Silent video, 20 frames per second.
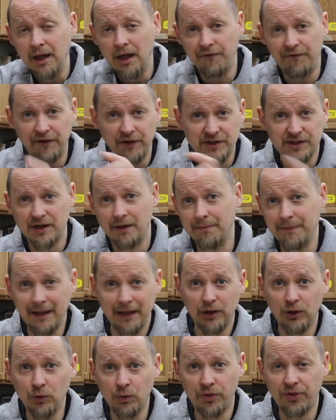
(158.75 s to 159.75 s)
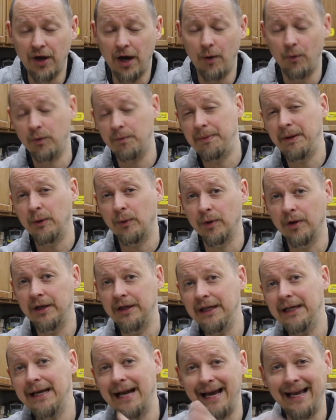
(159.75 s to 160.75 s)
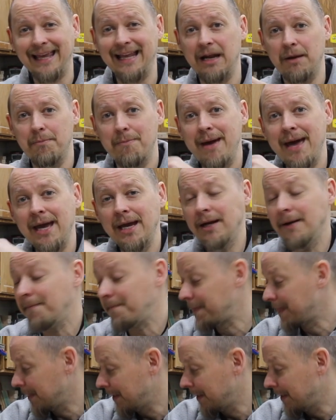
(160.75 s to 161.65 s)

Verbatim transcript: if it's something that you thought would be really neat, I get it made